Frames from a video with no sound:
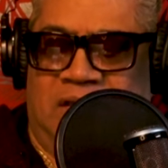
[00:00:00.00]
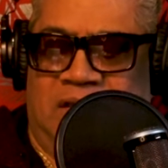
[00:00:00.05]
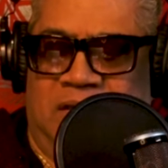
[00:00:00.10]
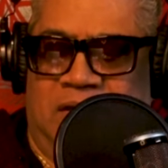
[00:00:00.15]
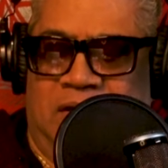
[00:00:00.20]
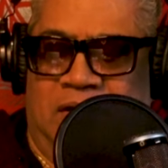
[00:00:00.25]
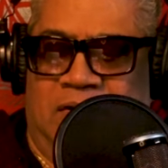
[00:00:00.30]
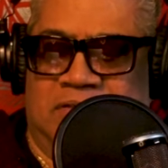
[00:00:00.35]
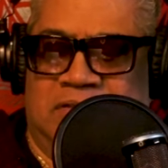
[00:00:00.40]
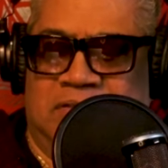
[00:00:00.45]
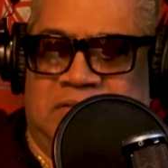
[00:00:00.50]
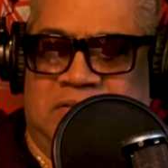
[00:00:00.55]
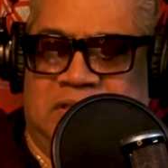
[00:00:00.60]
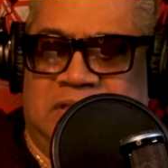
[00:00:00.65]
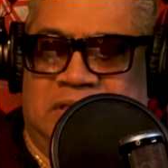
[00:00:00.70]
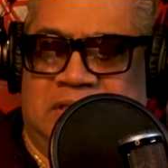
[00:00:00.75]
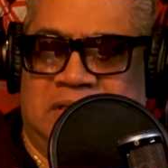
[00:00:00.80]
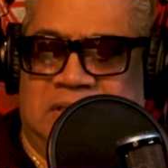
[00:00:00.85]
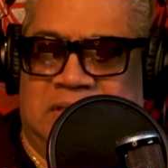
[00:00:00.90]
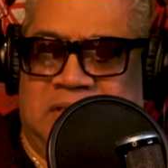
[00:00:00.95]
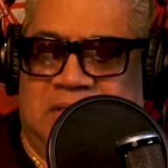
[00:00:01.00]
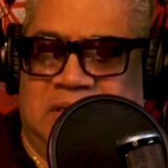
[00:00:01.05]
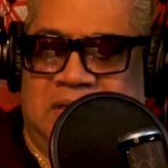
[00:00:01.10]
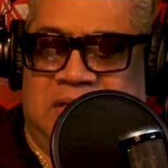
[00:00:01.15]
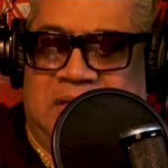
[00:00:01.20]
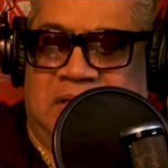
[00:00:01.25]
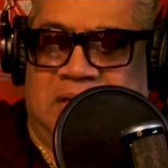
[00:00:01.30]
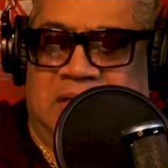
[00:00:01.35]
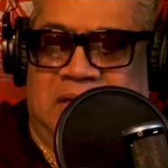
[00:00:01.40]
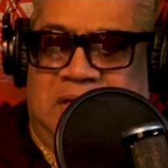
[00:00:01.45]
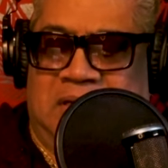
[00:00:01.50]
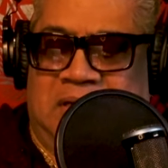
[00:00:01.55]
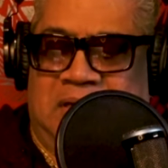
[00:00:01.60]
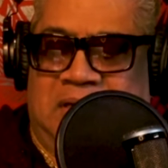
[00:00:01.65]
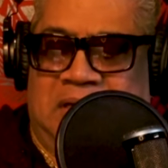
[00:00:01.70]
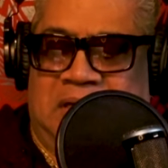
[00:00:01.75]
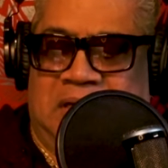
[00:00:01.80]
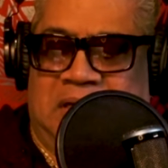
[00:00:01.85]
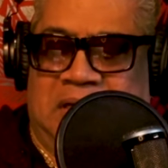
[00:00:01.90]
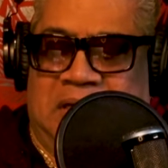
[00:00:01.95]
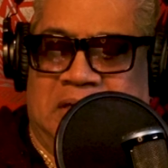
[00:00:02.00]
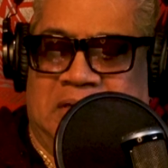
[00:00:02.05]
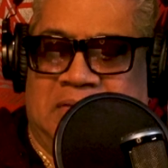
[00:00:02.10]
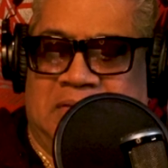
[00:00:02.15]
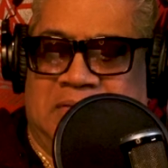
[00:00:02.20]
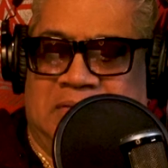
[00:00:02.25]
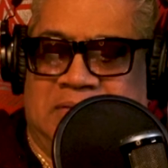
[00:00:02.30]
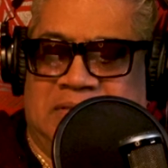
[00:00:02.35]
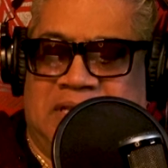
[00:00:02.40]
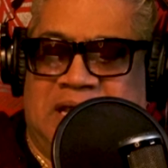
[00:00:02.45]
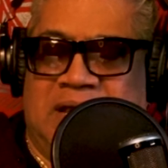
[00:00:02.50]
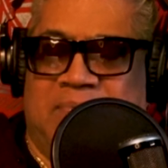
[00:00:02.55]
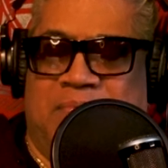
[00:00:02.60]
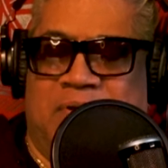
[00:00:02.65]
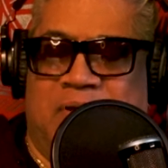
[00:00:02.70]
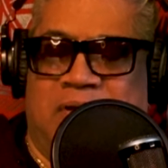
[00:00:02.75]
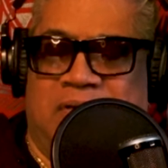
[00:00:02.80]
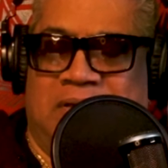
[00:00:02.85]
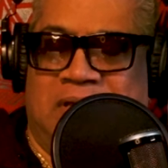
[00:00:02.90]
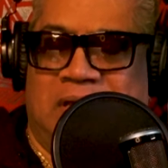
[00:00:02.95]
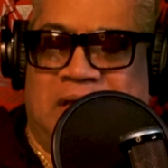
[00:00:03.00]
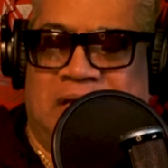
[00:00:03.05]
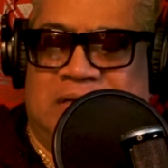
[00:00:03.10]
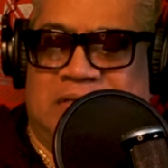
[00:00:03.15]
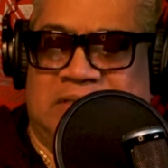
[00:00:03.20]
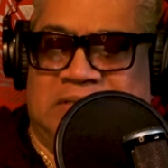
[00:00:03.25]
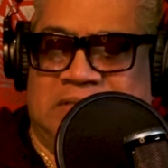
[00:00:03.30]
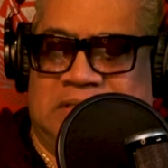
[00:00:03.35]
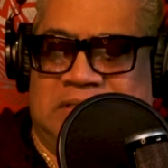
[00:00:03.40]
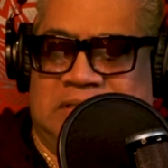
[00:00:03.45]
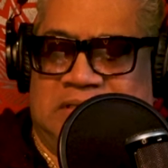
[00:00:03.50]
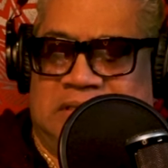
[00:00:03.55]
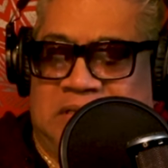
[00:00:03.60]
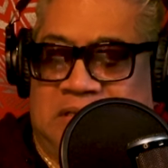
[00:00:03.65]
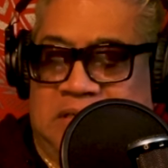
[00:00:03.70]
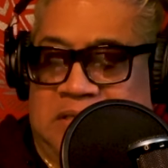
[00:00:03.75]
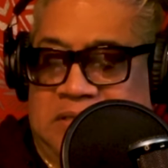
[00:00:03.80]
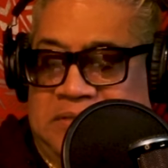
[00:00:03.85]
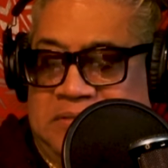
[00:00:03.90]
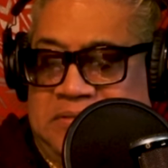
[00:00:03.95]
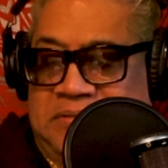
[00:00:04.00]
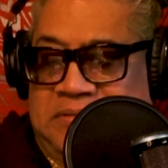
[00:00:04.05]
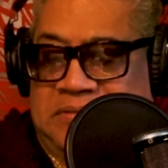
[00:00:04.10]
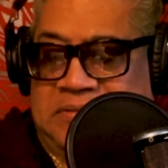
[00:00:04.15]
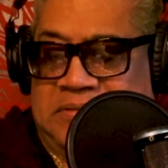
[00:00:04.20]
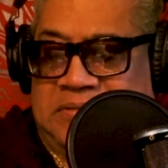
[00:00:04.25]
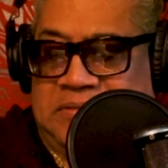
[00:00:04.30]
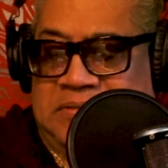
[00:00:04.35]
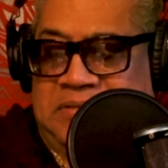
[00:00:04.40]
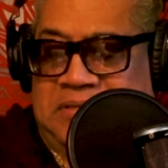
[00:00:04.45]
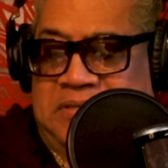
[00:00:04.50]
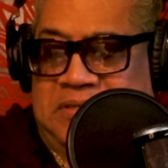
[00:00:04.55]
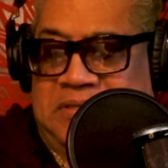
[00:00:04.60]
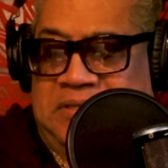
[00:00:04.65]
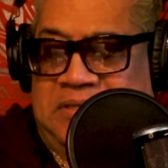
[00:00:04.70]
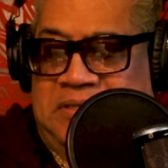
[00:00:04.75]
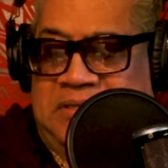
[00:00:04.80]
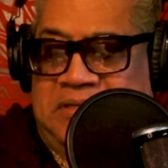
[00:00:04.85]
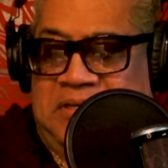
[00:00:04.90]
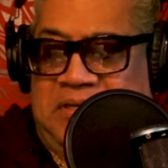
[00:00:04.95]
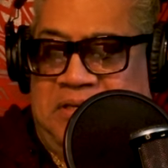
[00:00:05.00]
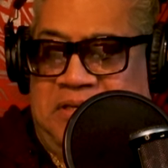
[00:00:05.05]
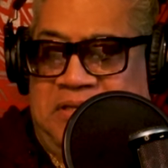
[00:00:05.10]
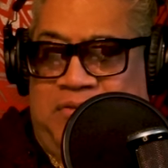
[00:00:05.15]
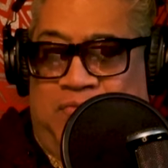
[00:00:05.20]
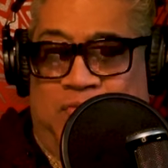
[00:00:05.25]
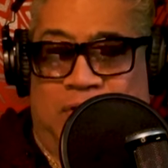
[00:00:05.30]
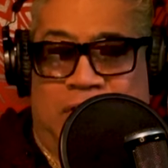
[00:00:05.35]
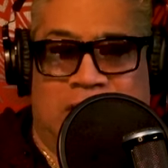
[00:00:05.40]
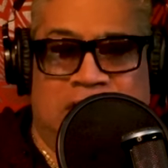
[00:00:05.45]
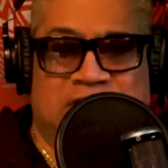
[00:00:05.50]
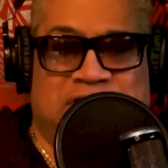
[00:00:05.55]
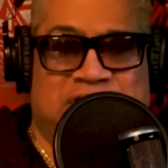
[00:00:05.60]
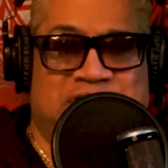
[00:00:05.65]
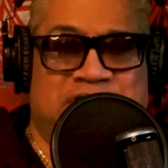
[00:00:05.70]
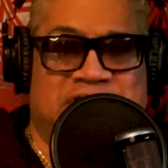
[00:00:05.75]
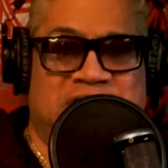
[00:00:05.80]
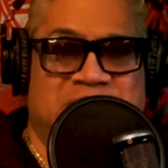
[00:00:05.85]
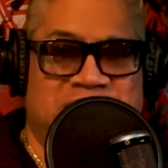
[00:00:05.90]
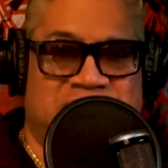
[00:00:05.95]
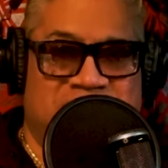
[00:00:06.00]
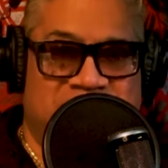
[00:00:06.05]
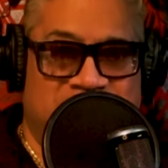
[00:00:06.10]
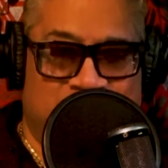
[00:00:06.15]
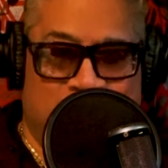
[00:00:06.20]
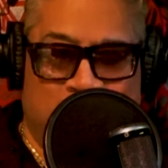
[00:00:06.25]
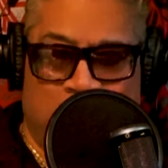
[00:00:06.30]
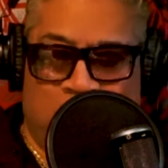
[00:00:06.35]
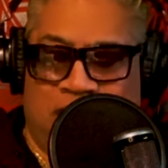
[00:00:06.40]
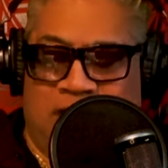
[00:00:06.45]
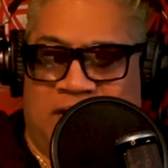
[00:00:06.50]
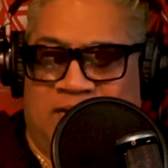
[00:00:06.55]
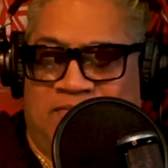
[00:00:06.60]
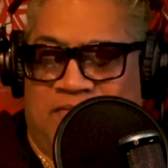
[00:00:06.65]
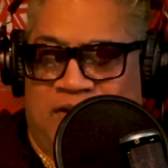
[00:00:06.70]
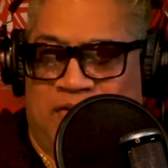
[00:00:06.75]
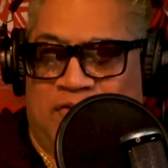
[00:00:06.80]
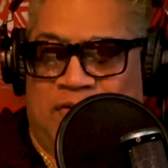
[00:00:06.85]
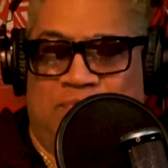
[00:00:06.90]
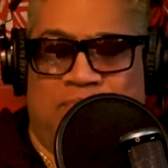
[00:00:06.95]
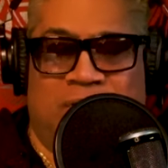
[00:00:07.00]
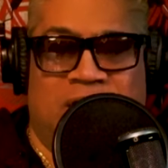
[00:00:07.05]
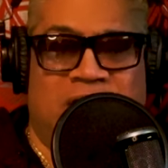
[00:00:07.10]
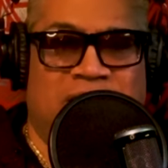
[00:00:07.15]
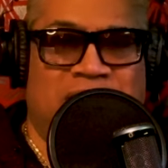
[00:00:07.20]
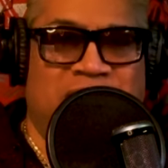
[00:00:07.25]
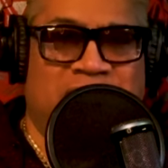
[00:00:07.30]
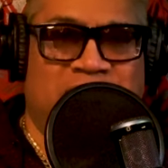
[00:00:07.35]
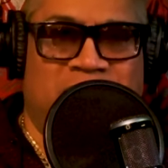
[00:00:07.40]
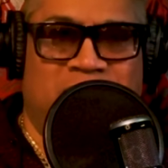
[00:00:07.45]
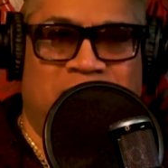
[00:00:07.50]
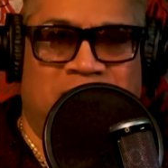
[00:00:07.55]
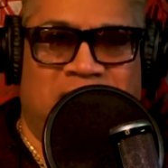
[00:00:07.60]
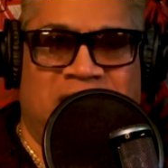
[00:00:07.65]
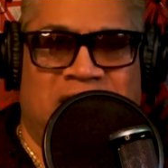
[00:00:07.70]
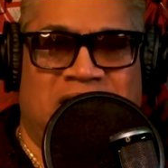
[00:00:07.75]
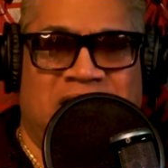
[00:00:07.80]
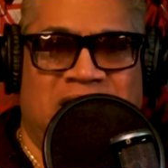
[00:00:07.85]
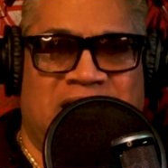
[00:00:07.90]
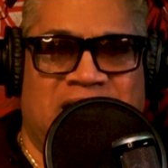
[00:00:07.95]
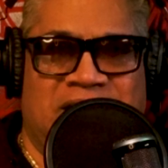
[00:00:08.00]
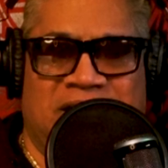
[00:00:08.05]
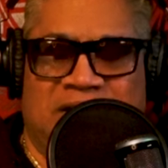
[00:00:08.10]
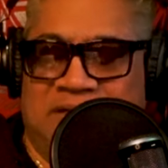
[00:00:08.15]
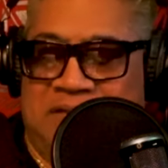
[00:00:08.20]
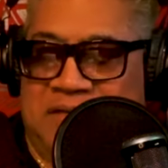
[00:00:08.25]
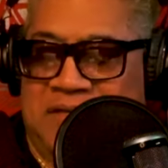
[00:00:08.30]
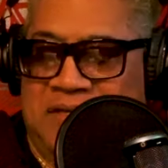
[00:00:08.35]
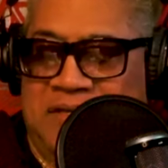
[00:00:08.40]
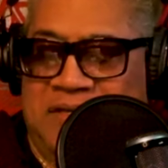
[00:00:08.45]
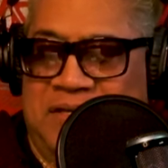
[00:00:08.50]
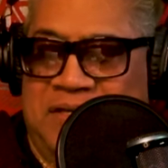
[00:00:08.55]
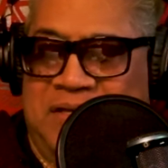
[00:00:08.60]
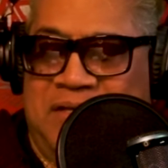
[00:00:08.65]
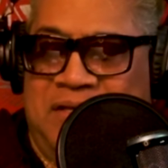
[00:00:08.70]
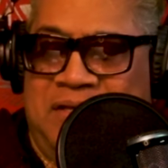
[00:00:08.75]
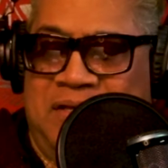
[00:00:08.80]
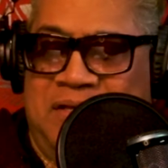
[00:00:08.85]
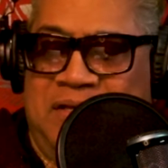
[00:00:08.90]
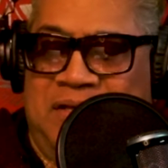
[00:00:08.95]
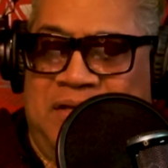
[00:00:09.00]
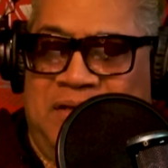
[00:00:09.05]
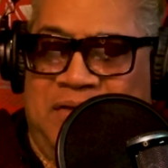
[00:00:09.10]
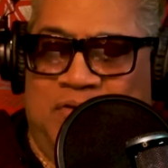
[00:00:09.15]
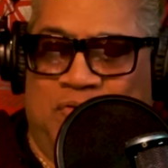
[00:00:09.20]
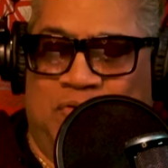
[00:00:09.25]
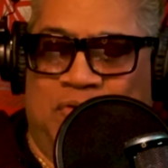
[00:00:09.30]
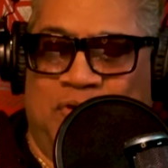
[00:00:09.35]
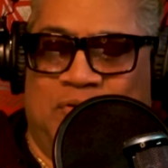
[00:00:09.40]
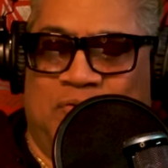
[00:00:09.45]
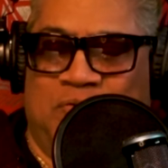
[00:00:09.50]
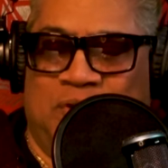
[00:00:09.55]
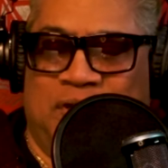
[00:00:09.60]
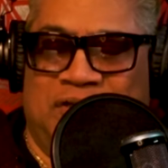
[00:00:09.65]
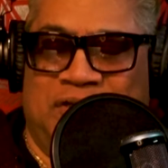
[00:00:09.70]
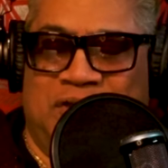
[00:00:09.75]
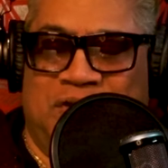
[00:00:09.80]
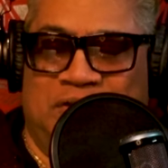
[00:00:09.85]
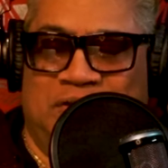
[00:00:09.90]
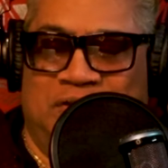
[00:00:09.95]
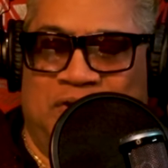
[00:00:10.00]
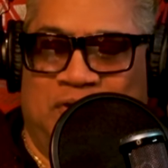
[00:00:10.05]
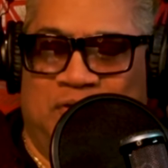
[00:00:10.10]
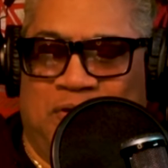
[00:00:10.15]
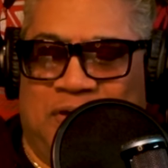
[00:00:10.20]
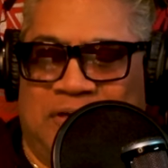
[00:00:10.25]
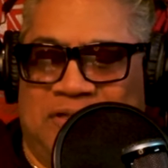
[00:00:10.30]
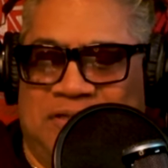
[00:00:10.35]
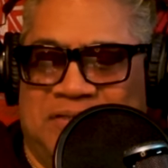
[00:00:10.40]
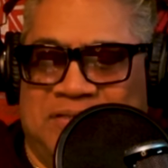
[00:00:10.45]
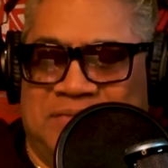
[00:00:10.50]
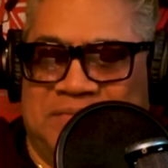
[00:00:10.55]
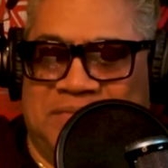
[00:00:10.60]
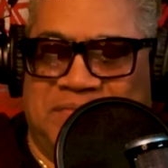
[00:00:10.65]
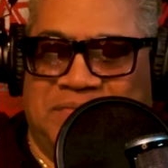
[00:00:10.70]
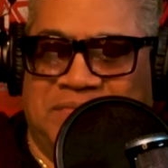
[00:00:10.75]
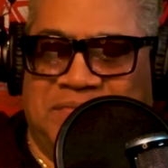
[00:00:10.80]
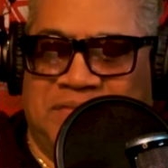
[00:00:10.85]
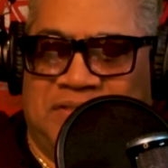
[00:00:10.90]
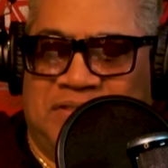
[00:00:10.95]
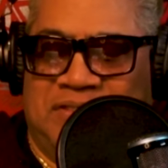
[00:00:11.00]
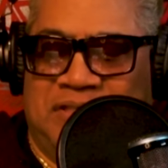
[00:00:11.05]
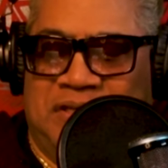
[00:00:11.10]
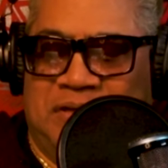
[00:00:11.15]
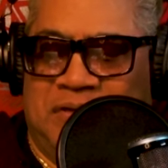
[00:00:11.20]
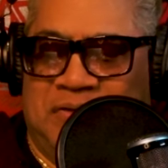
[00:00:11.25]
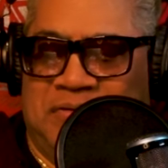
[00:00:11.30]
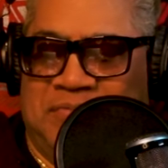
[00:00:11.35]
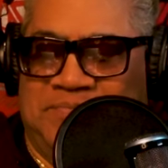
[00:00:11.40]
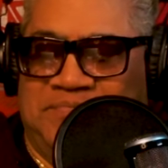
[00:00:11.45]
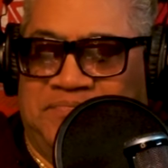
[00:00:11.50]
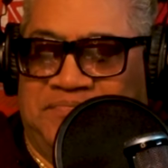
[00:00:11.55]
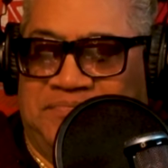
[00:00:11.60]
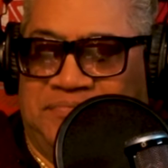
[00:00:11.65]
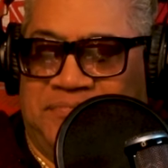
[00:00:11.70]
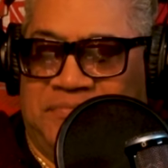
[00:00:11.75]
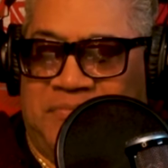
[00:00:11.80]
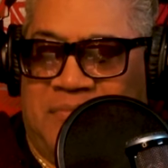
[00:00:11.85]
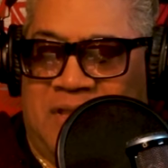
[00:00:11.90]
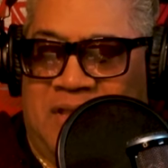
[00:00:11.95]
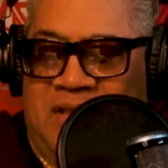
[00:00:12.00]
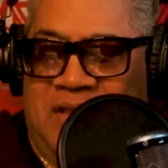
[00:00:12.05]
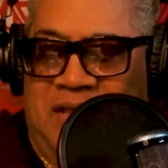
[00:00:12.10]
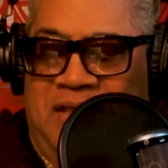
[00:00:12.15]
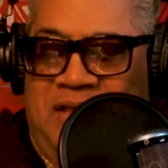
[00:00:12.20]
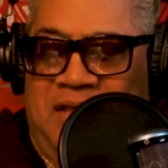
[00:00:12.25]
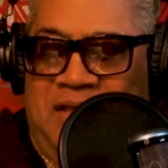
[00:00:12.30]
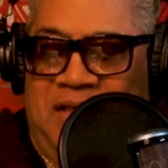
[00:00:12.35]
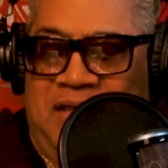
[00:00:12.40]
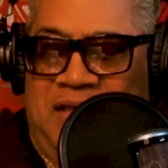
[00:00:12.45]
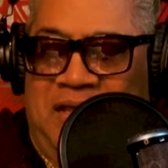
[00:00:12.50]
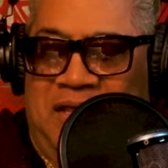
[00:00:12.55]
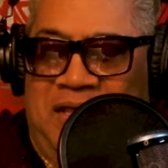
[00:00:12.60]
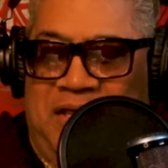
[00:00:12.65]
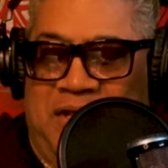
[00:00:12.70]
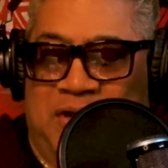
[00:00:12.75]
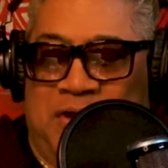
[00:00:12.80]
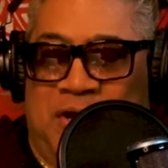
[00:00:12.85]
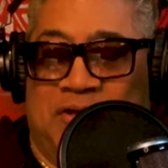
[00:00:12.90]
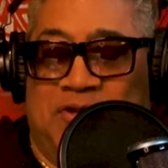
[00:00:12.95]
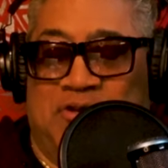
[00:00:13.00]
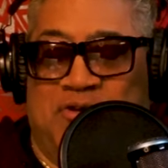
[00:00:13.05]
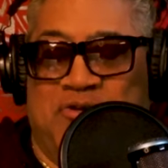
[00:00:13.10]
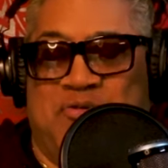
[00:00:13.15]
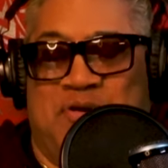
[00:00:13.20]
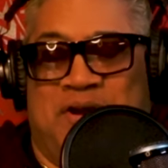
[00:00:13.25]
you know, just to uh, tap on that is like uh, the relationship is good. I'm very proud of the bloodline doing what they're doing. So, you know, I do